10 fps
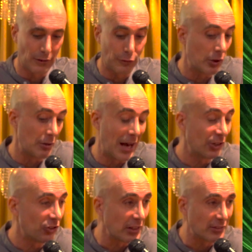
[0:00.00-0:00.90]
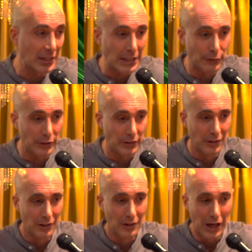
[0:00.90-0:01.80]
if you can imagine this, he even
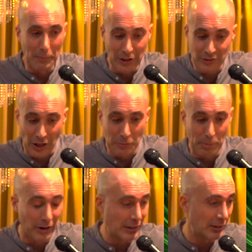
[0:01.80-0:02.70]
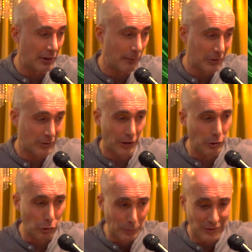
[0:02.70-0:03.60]
amongst other
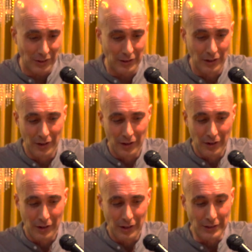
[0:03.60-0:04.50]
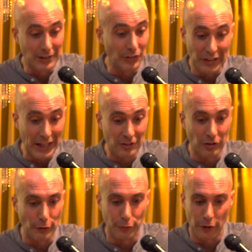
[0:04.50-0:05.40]
groups, he did the light
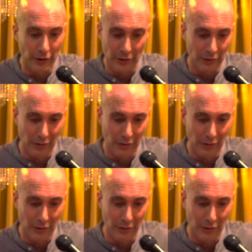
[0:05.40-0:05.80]
show for